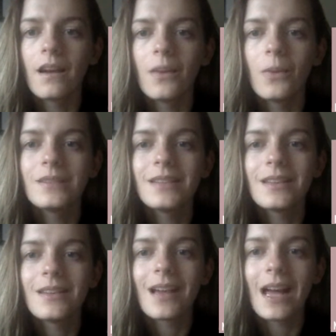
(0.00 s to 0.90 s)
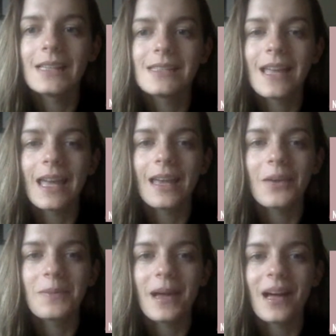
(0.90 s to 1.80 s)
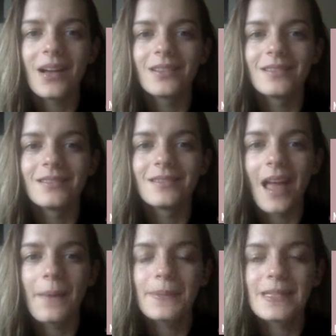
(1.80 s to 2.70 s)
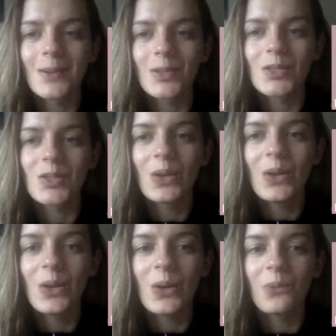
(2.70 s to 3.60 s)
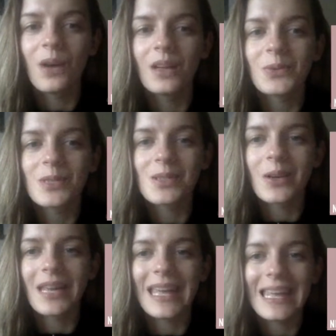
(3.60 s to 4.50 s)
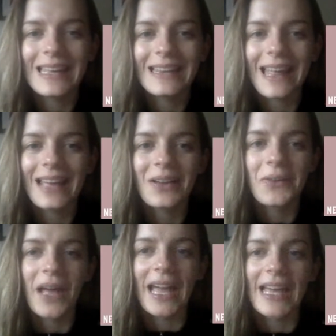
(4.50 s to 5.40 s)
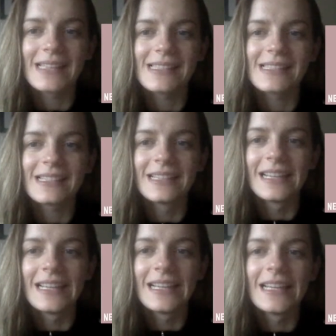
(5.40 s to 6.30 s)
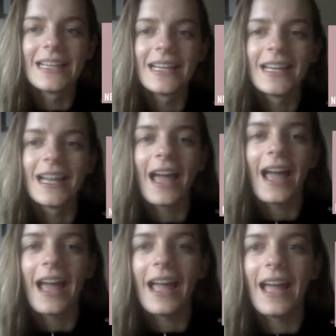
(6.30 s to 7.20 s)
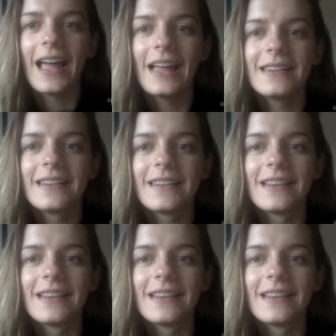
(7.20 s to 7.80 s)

what did you guys think about episode 2? What was your key takeaways? And